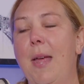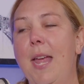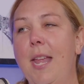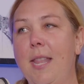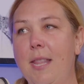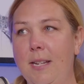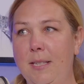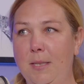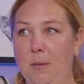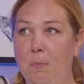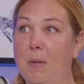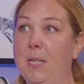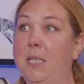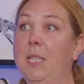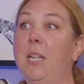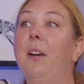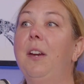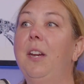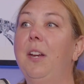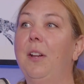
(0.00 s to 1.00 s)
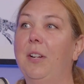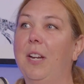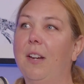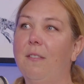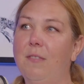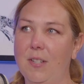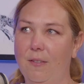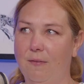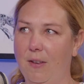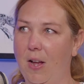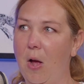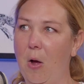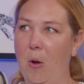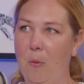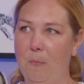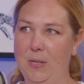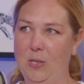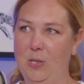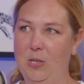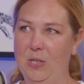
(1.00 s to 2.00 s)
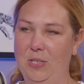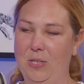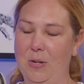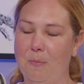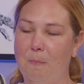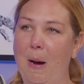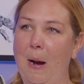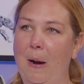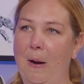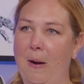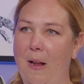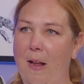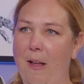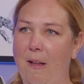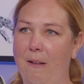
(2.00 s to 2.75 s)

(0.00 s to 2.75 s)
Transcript: And this material gift of a home is just a part yeah.